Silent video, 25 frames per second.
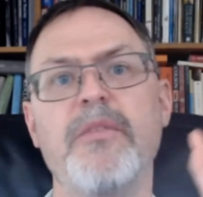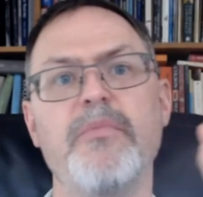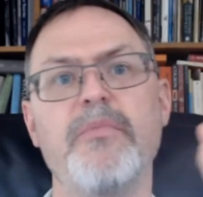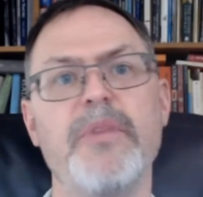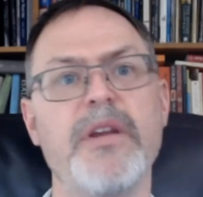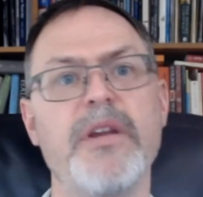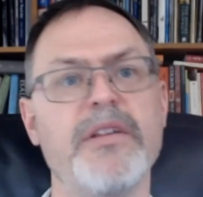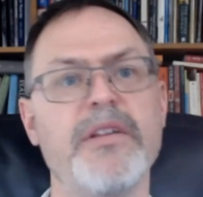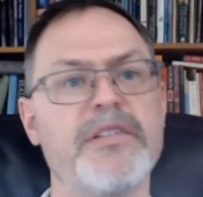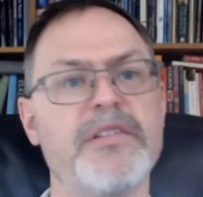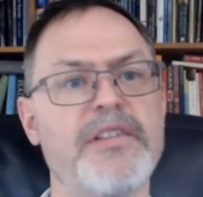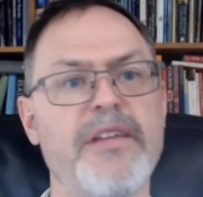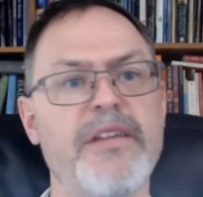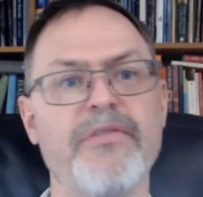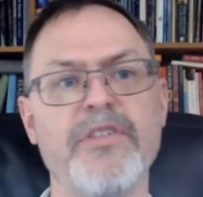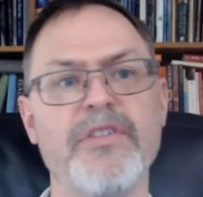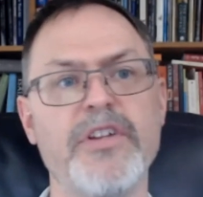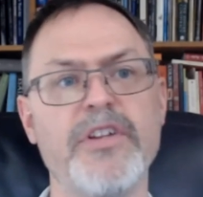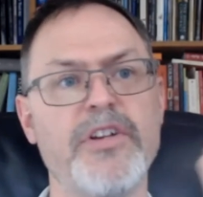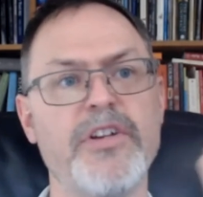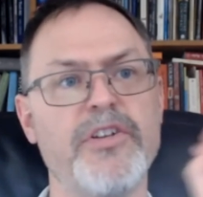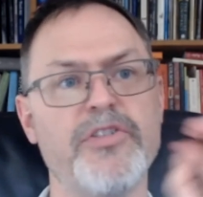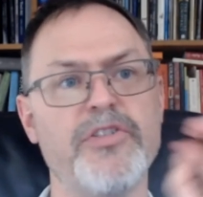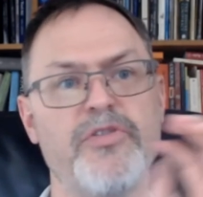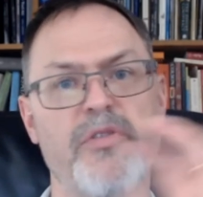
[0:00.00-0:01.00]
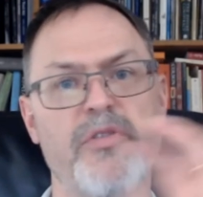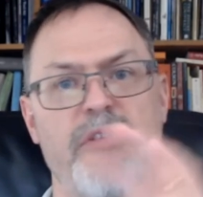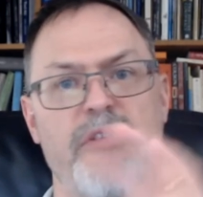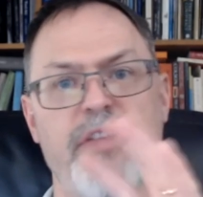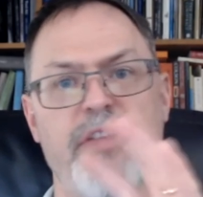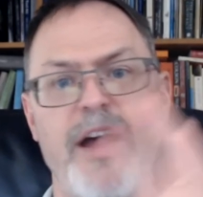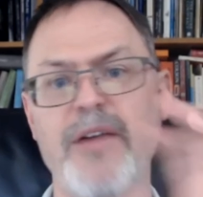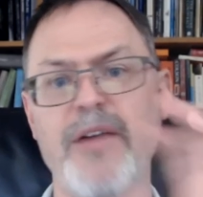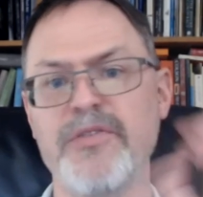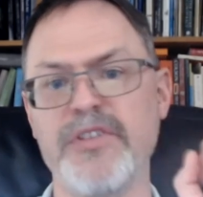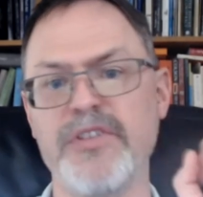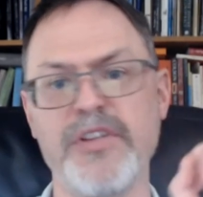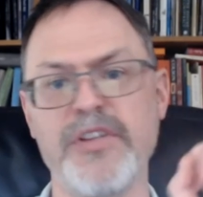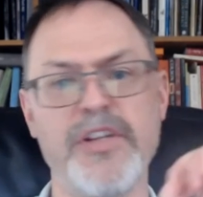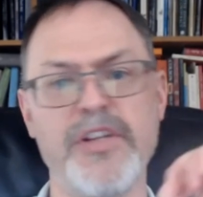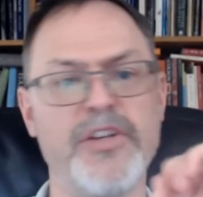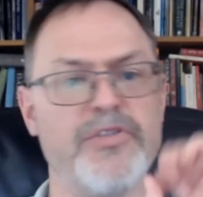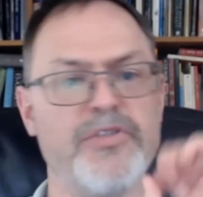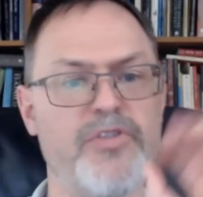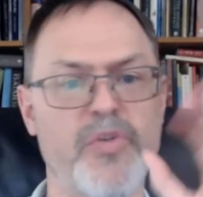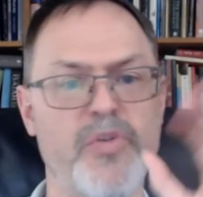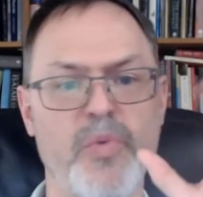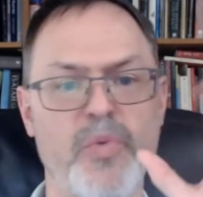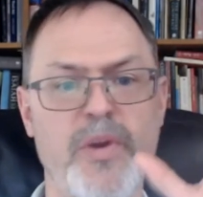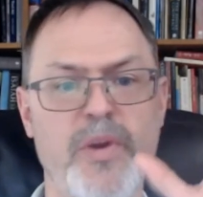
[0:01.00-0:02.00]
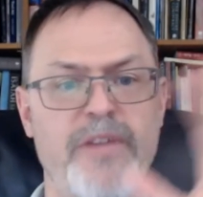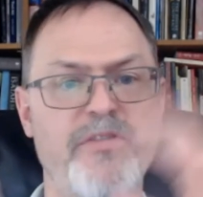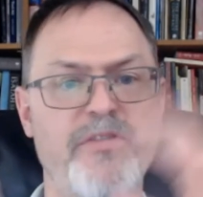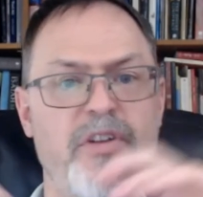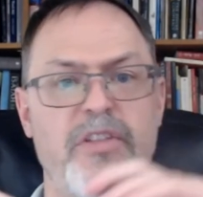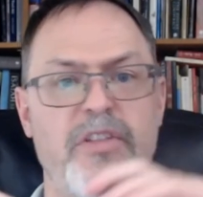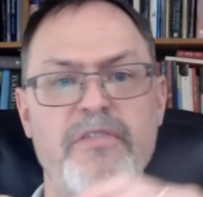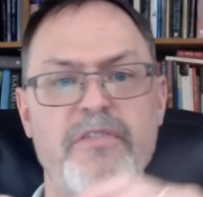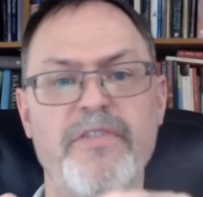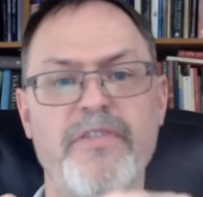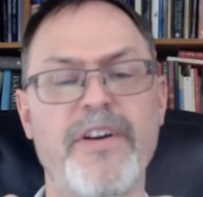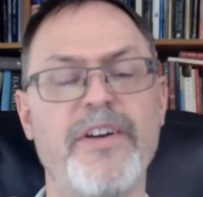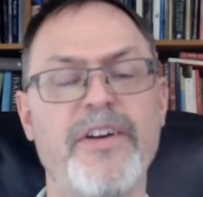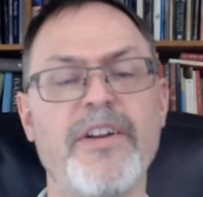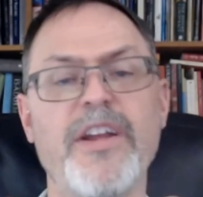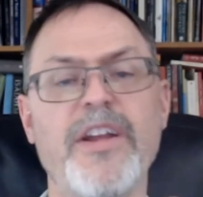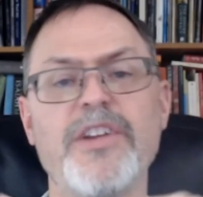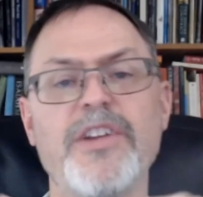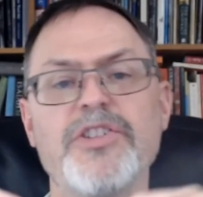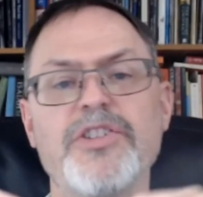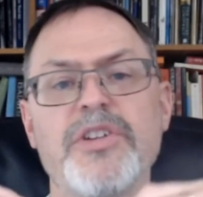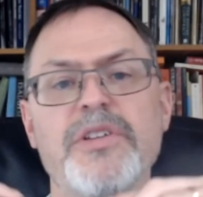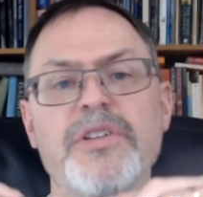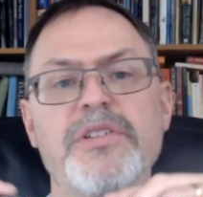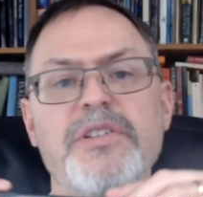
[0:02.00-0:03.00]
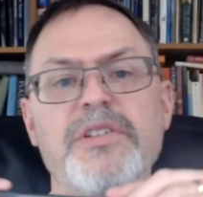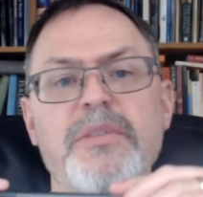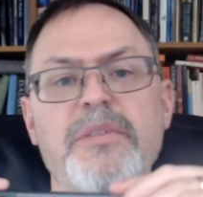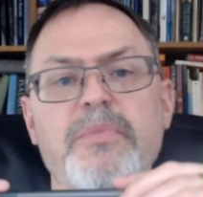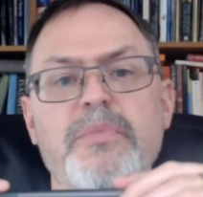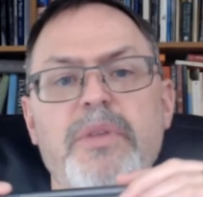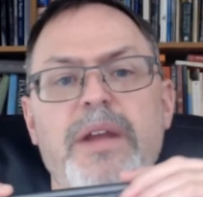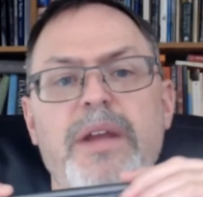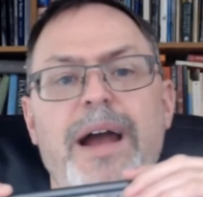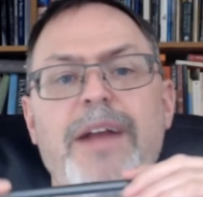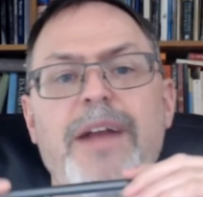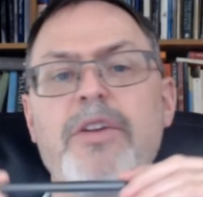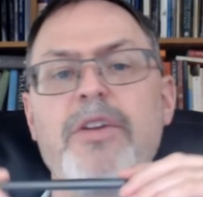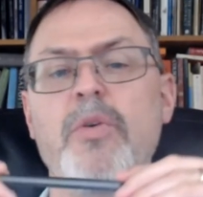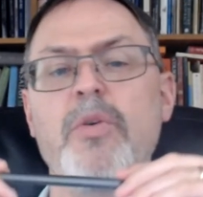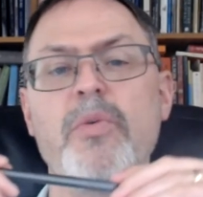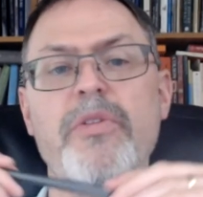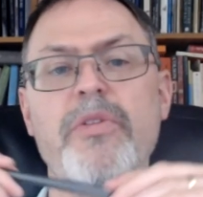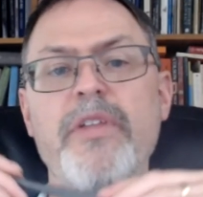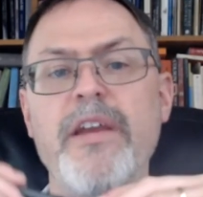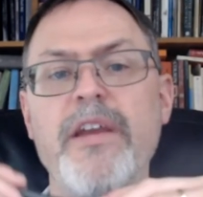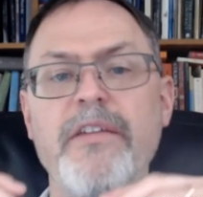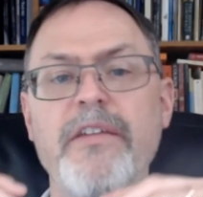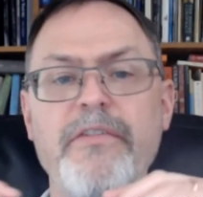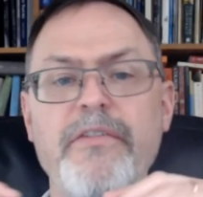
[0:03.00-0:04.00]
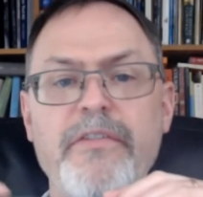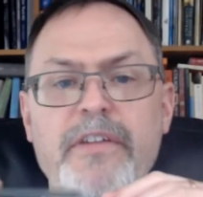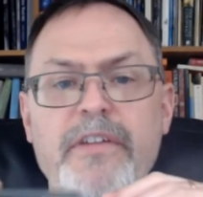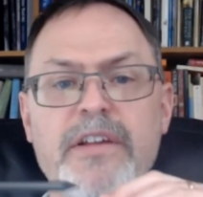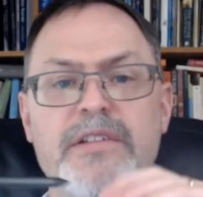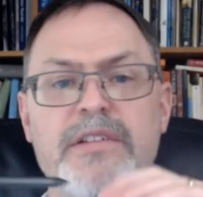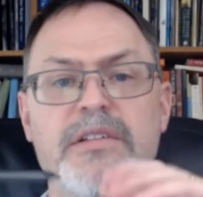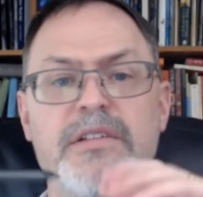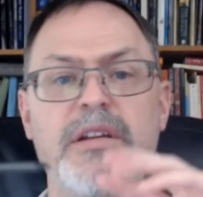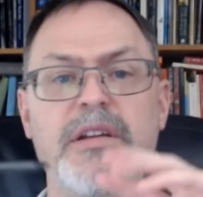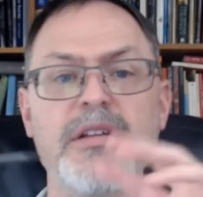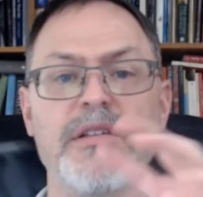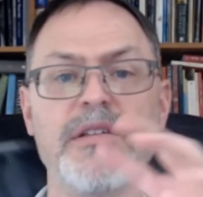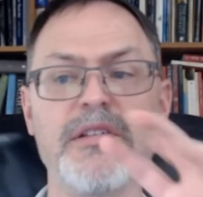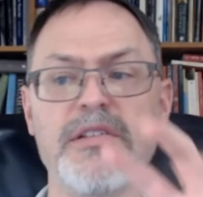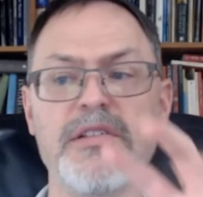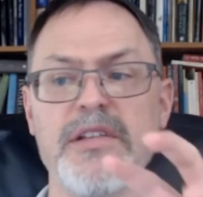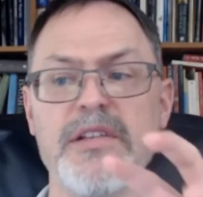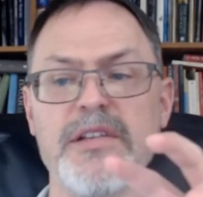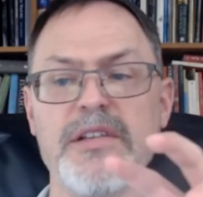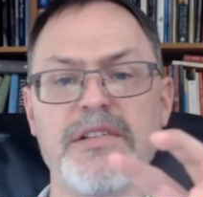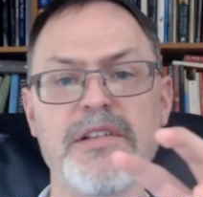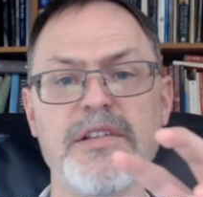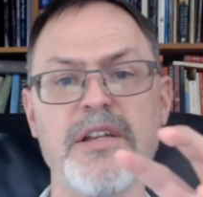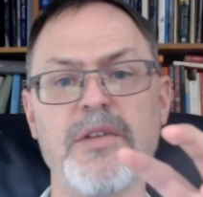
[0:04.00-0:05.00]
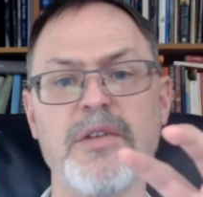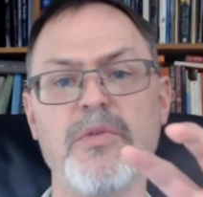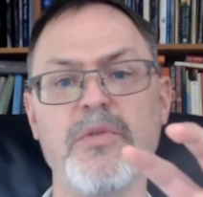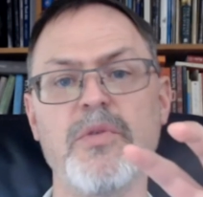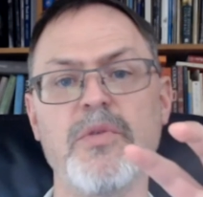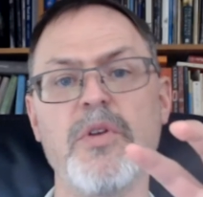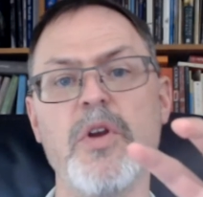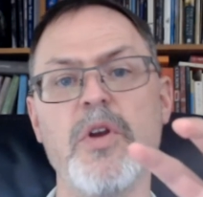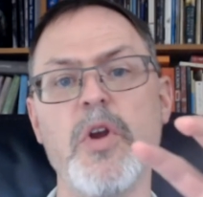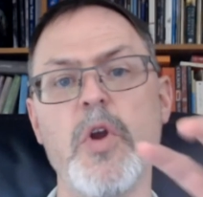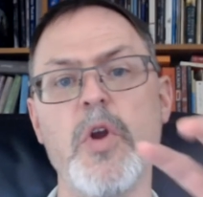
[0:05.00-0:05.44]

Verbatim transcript: be it seven years or a thousand years or whatever other variation, simply I don't think is consistent